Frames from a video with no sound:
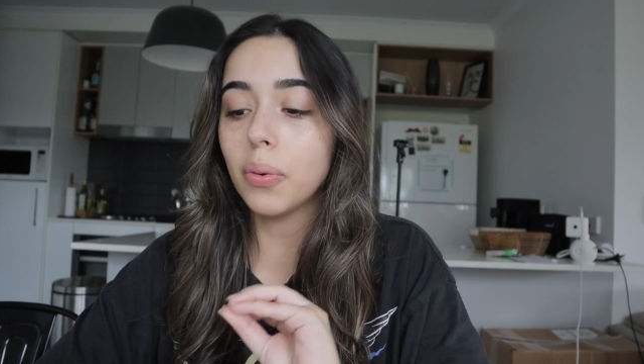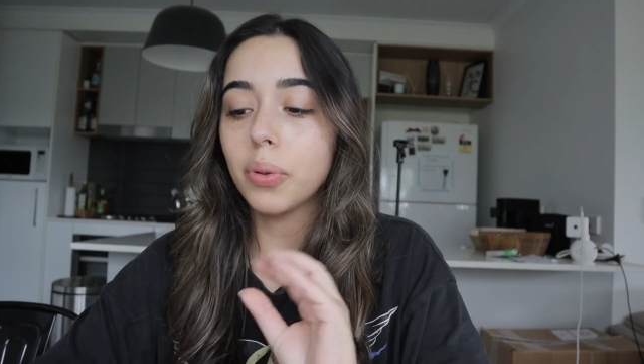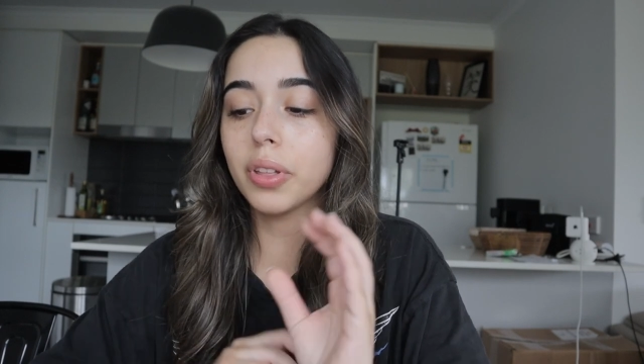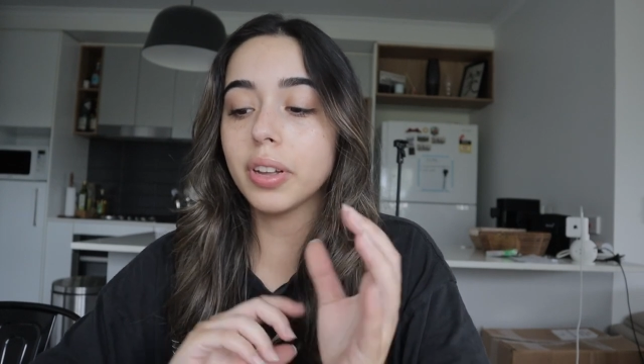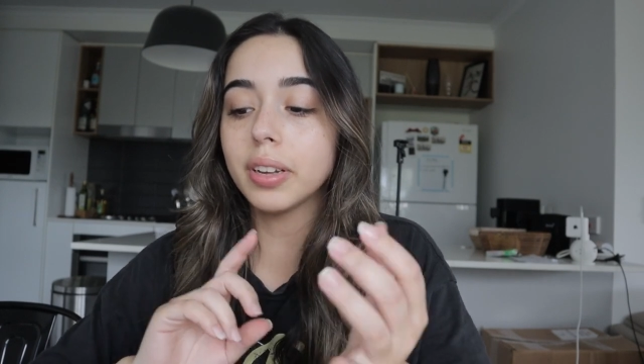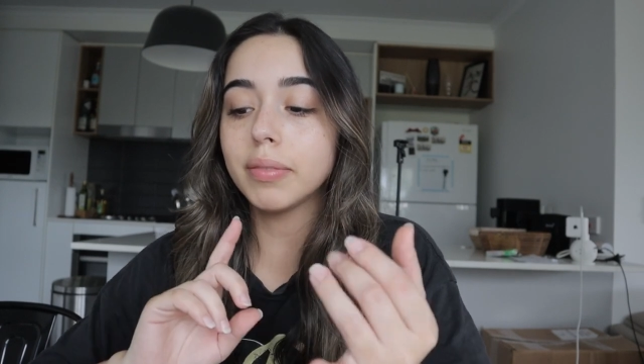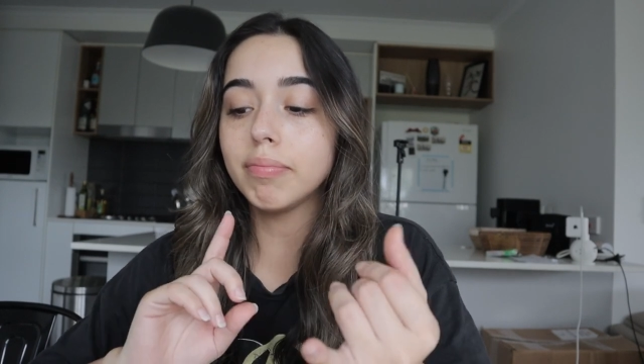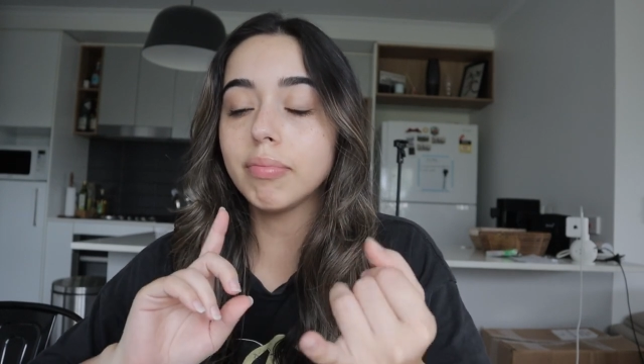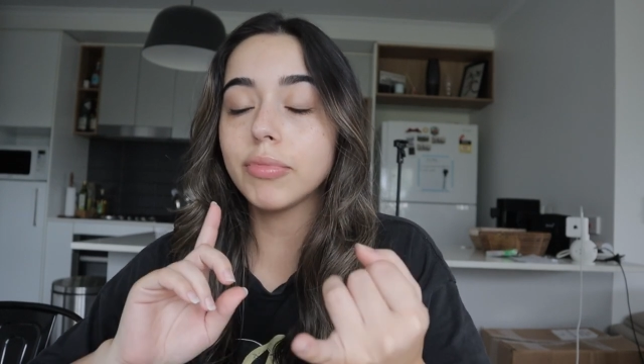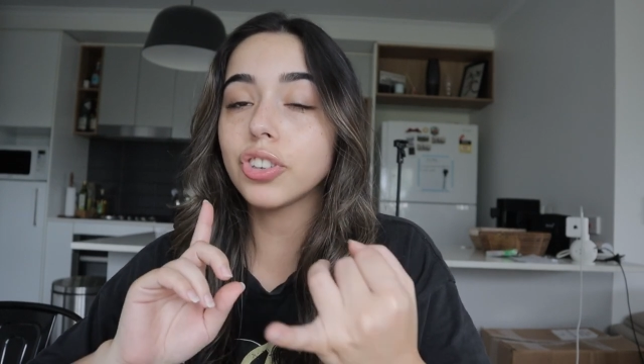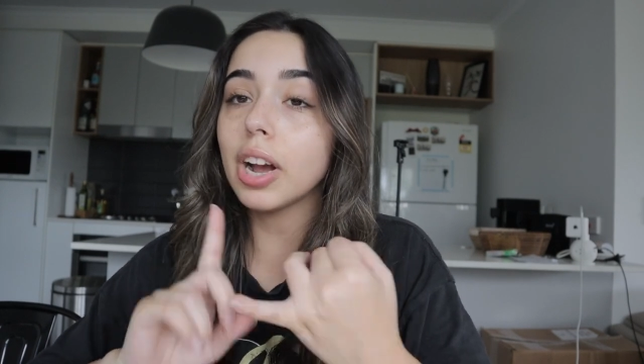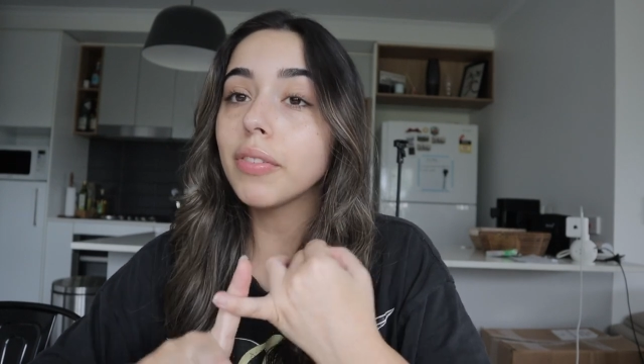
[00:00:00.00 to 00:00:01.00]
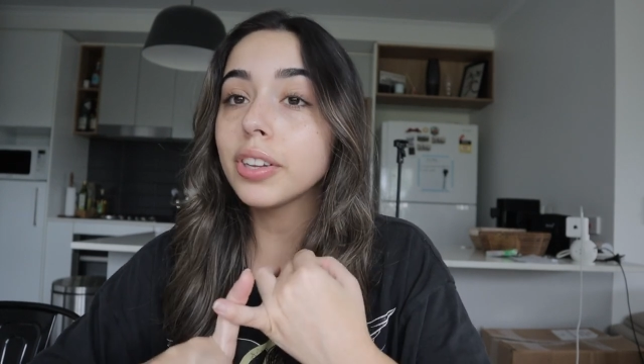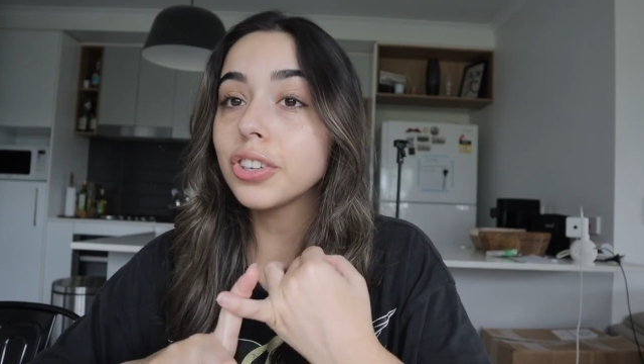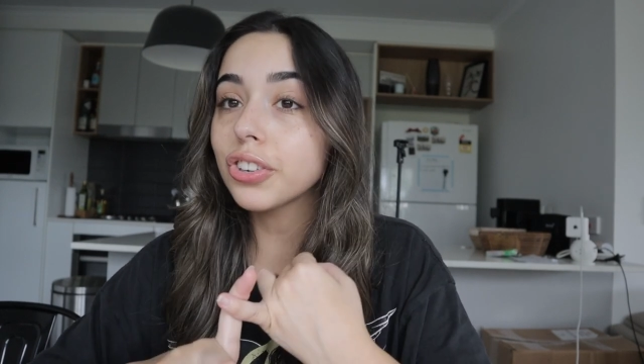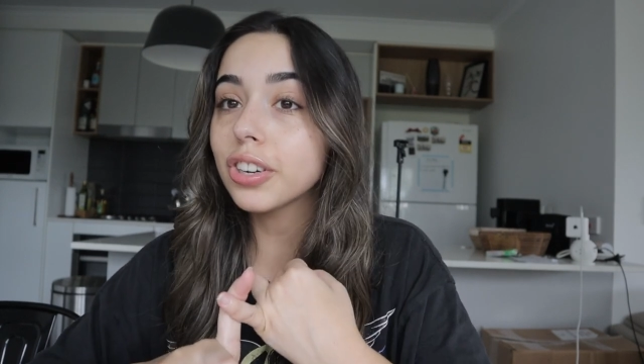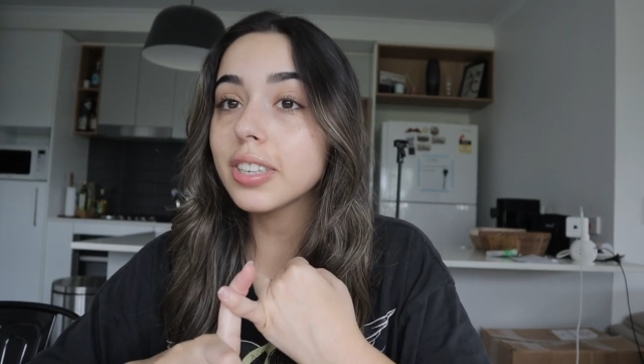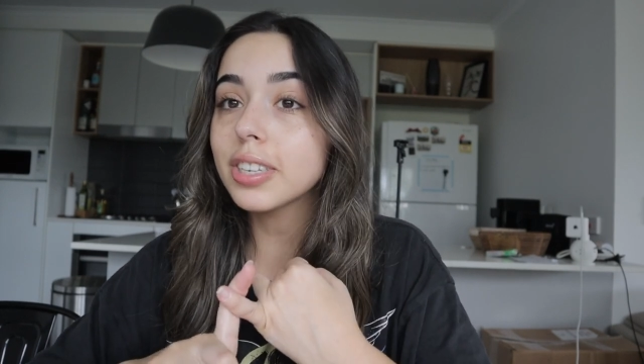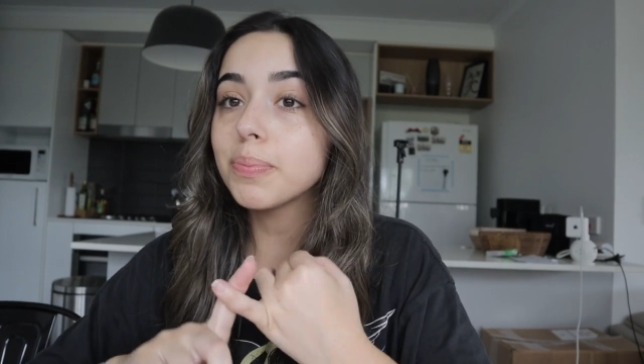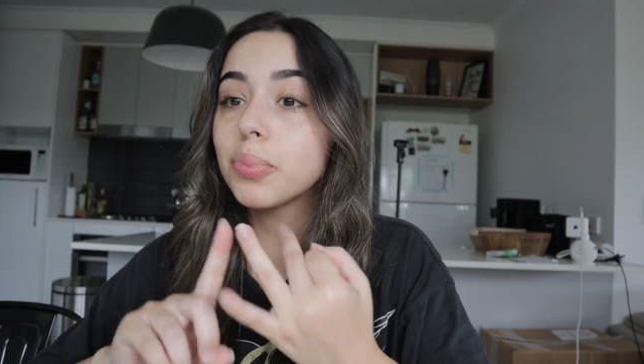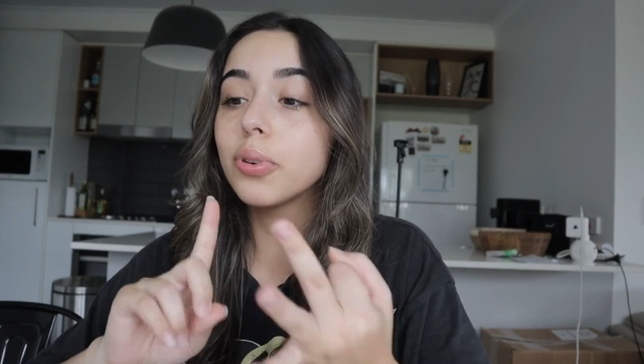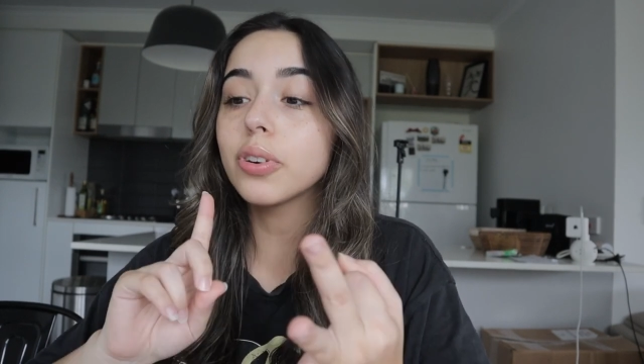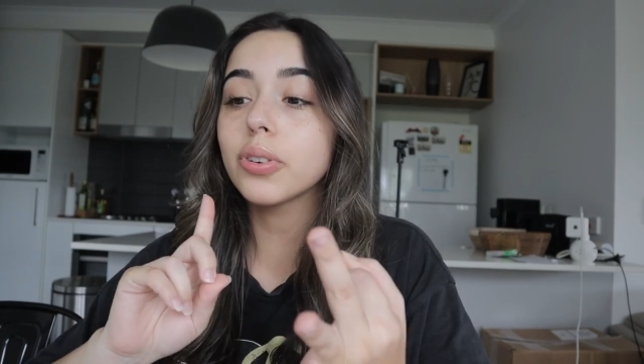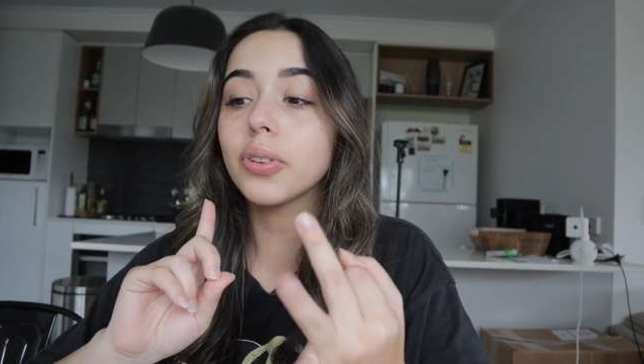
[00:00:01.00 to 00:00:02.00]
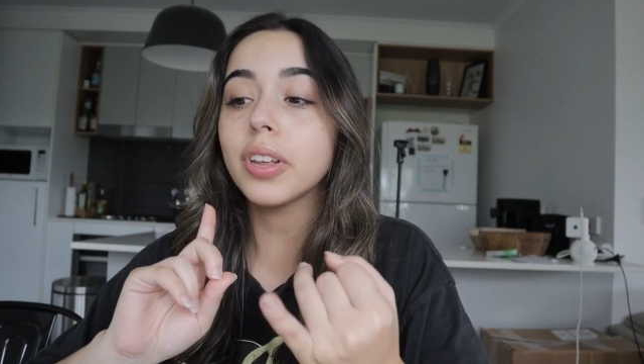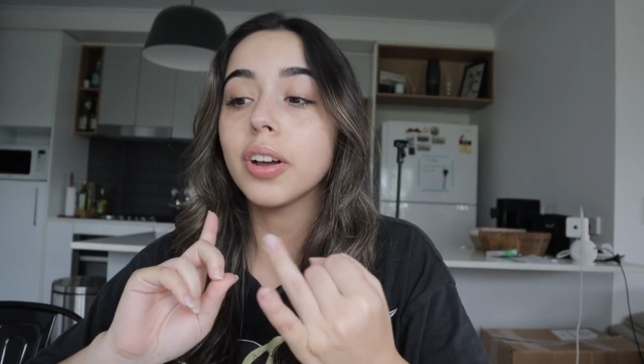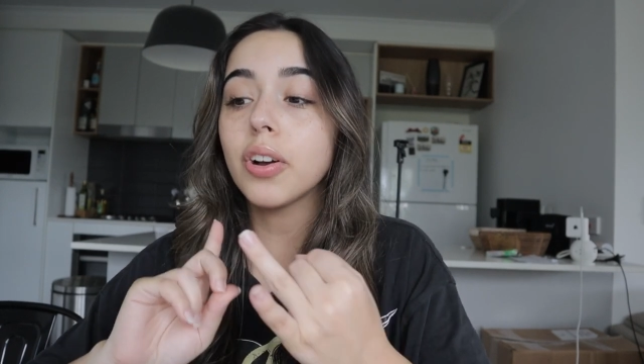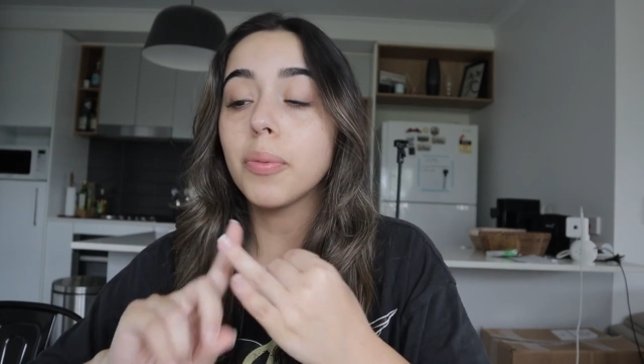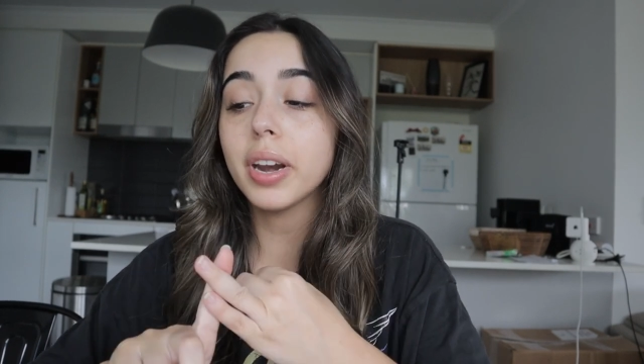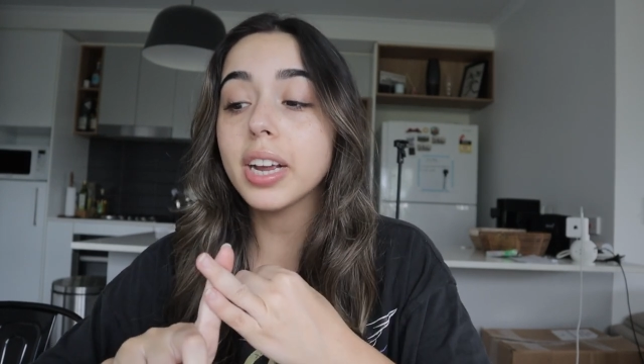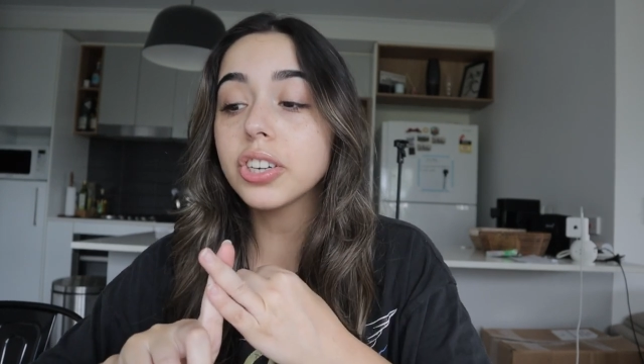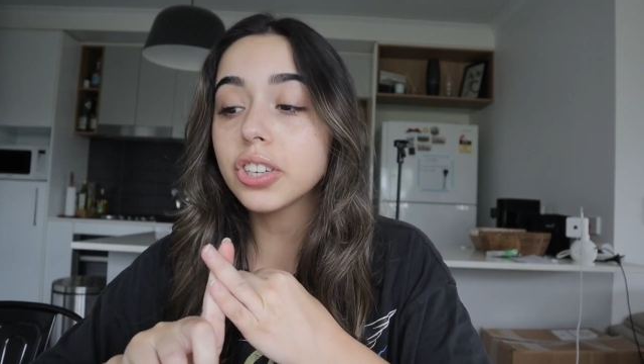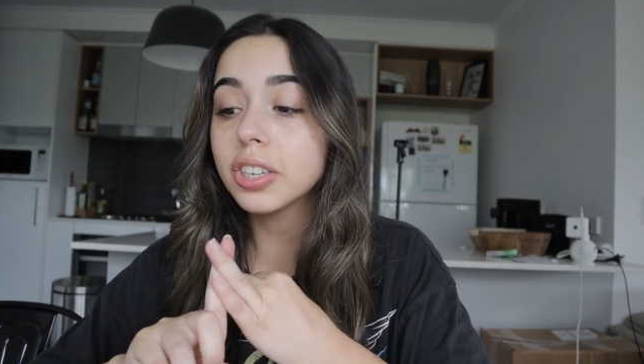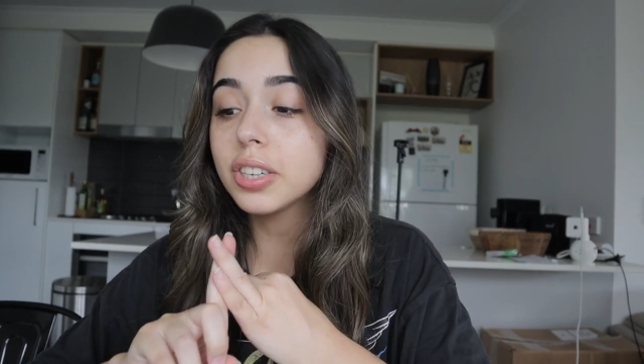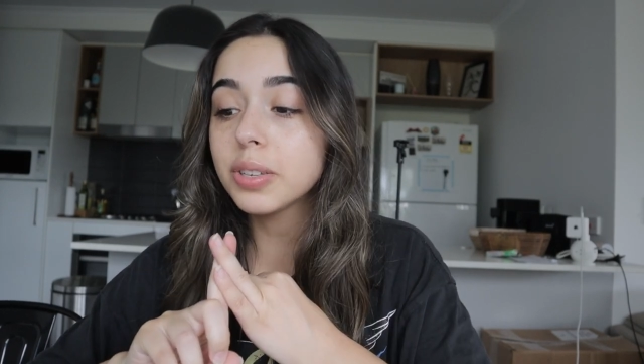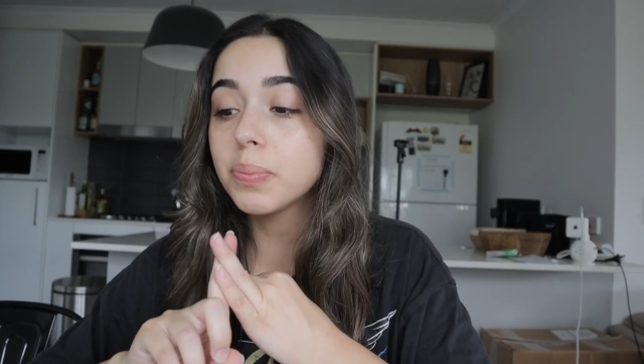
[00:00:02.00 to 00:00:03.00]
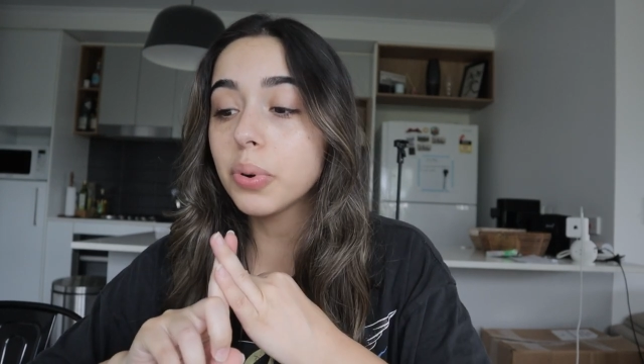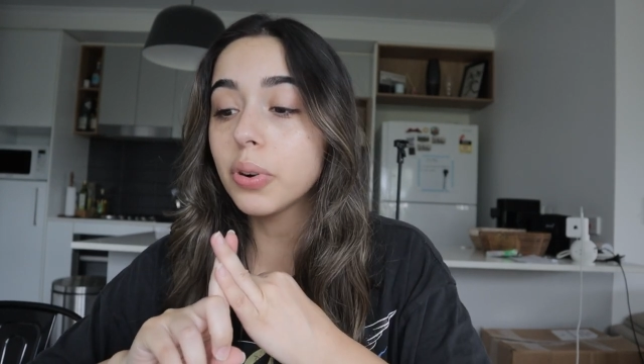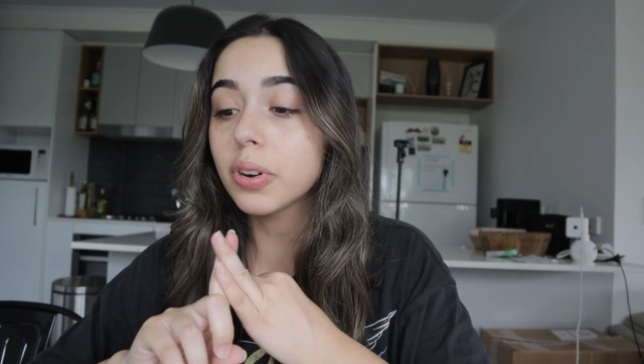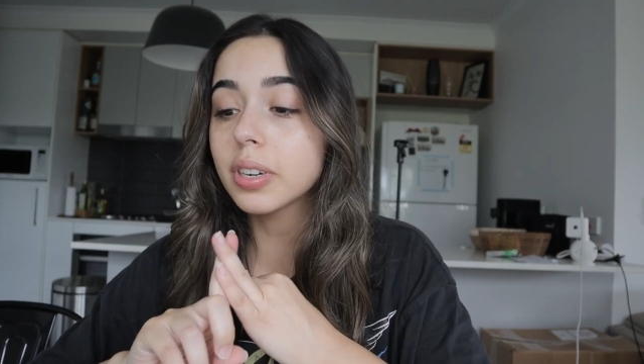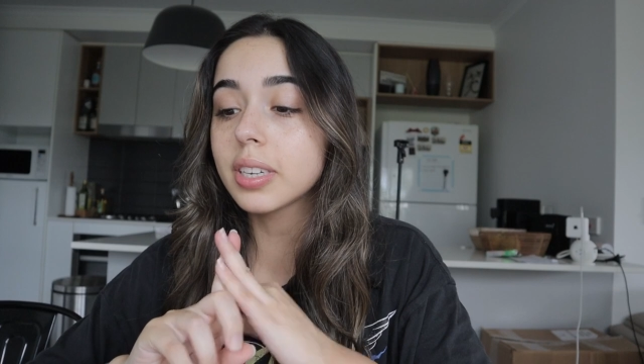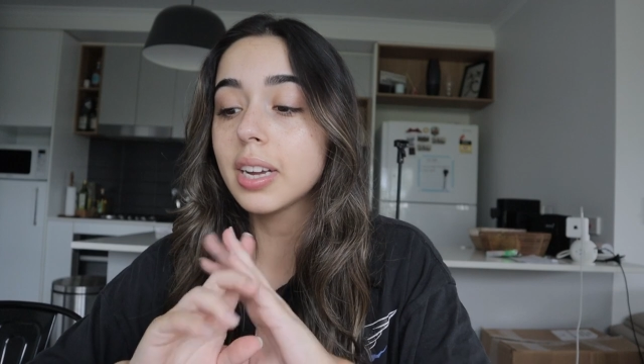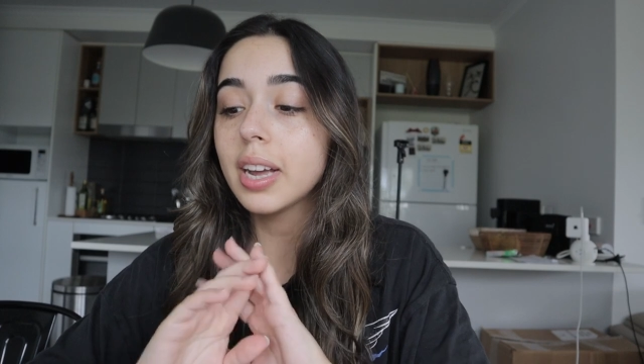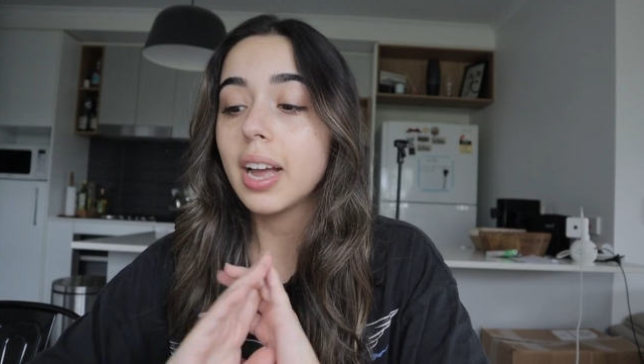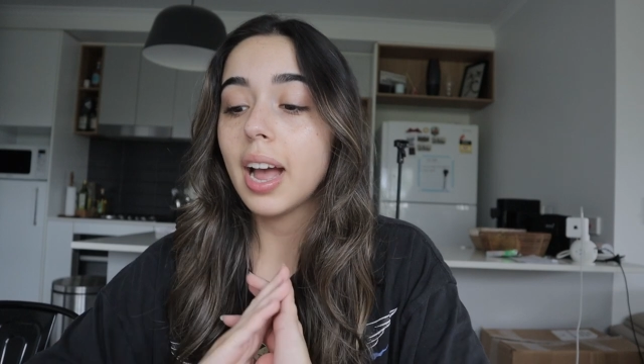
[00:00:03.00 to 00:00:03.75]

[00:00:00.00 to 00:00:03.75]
All the travel insurance is booked, all the accommodation is booked.